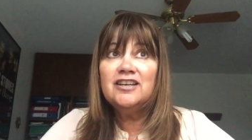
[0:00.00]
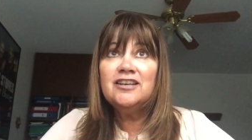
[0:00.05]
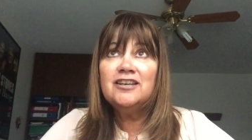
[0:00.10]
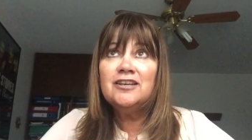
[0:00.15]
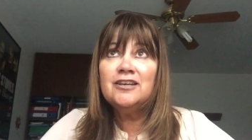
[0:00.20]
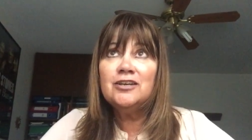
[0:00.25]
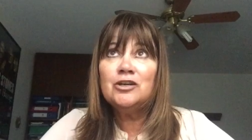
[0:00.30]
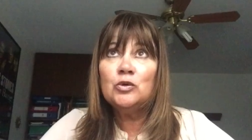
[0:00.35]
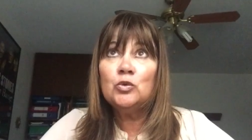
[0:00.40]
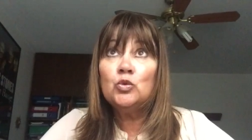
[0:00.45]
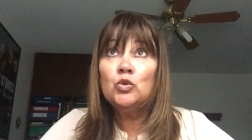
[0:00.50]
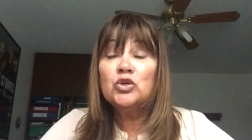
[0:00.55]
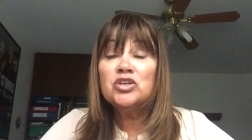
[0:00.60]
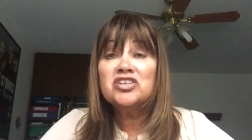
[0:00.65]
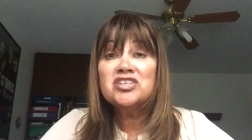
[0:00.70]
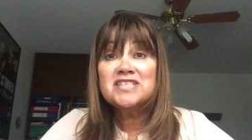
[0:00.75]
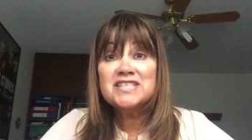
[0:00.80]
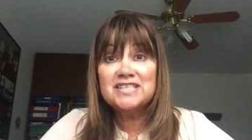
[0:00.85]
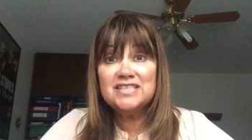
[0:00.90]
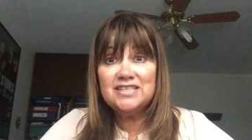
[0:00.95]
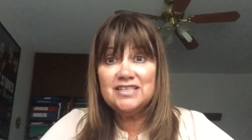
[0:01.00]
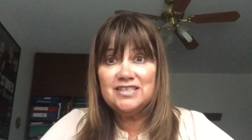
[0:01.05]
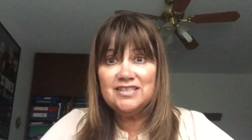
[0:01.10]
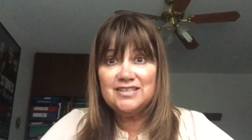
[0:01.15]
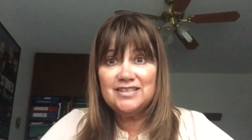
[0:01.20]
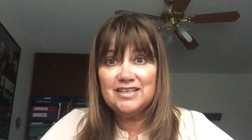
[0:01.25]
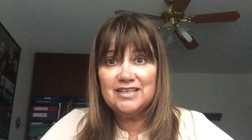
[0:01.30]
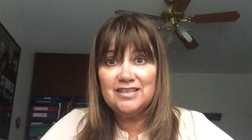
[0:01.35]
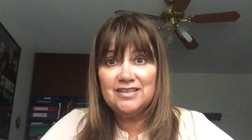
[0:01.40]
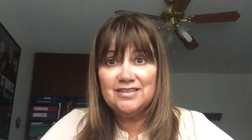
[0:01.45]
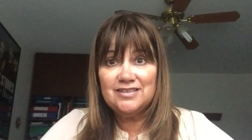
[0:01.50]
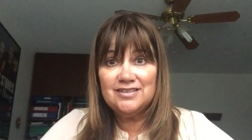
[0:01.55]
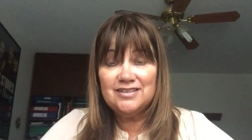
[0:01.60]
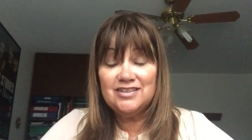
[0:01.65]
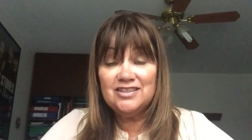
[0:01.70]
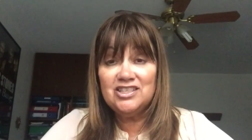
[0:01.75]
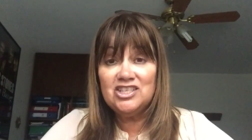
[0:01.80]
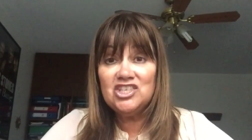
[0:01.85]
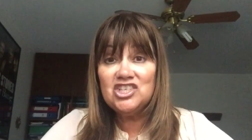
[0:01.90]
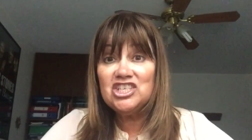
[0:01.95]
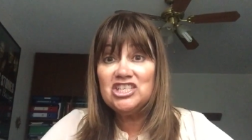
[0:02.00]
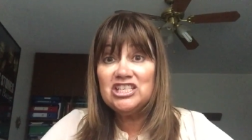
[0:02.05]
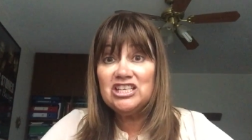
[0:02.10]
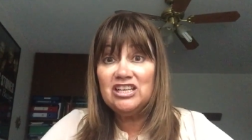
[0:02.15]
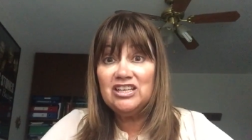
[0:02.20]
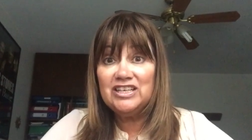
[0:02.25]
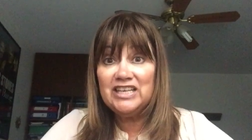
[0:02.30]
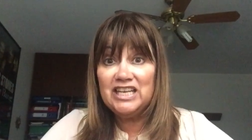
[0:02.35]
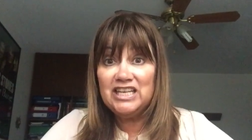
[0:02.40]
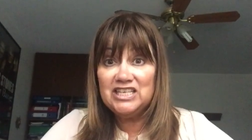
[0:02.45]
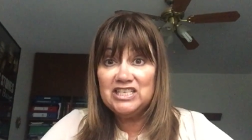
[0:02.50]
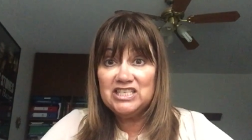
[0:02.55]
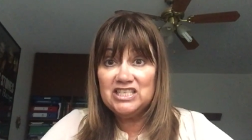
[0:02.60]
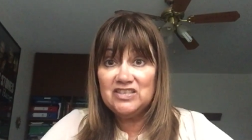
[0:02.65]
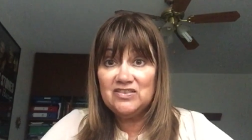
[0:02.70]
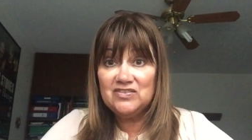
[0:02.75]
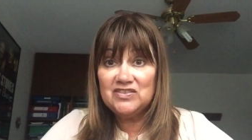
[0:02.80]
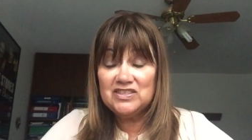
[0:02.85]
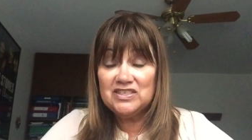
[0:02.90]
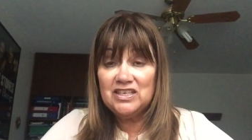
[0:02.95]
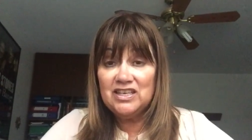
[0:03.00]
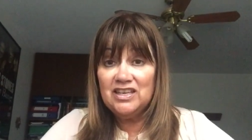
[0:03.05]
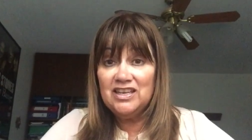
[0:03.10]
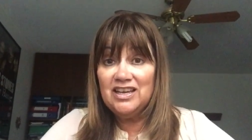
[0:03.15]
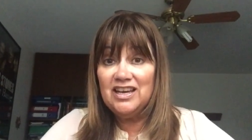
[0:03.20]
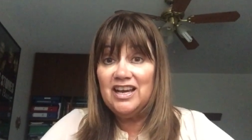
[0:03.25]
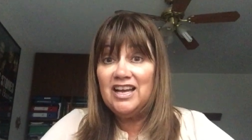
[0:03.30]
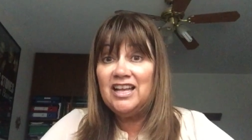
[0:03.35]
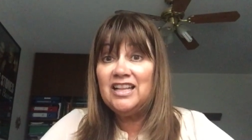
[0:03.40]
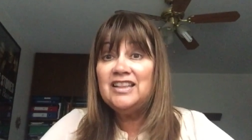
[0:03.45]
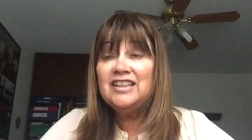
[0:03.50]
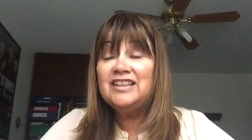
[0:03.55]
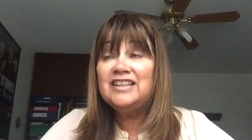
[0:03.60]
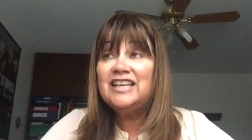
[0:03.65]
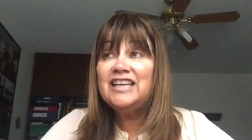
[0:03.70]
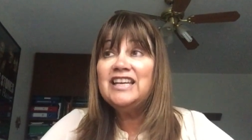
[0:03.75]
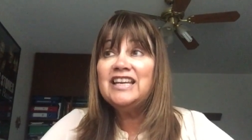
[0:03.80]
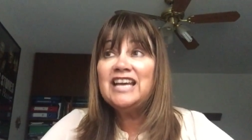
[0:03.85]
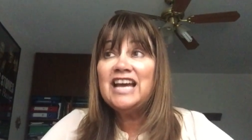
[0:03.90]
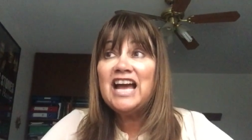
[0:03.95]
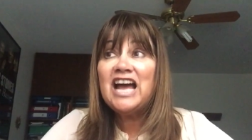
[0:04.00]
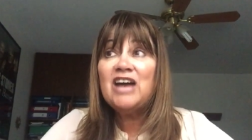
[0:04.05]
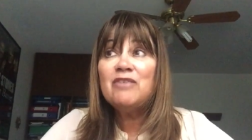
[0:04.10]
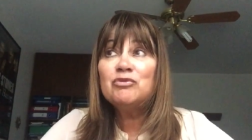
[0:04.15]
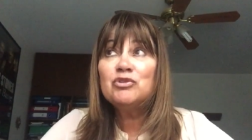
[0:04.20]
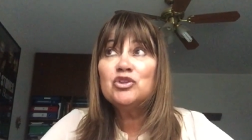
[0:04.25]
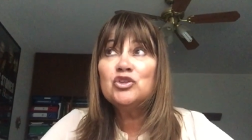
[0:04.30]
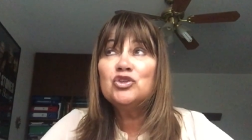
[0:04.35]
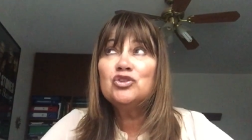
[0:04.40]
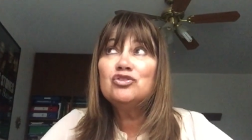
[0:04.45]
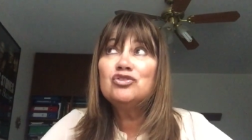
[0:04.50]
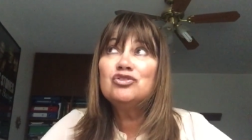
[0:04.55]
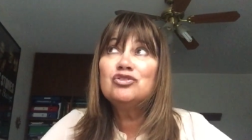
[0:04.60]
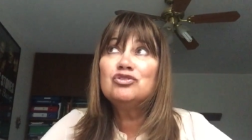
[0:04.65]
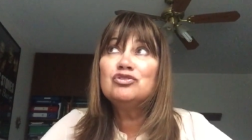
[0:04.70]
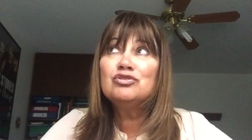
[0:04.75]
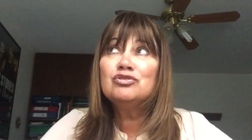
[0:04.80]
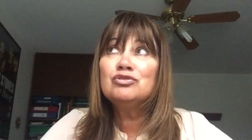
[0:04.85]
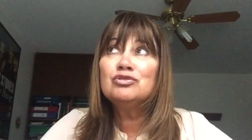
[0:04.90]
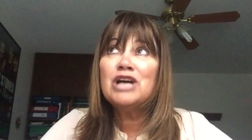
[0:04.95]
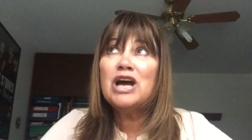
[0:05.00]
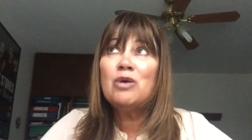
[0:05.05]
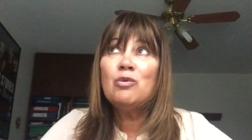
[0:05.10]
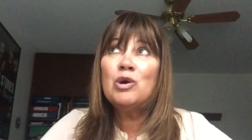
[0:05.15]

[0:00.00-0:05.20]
uh, world citizens, digital natives, and they have to.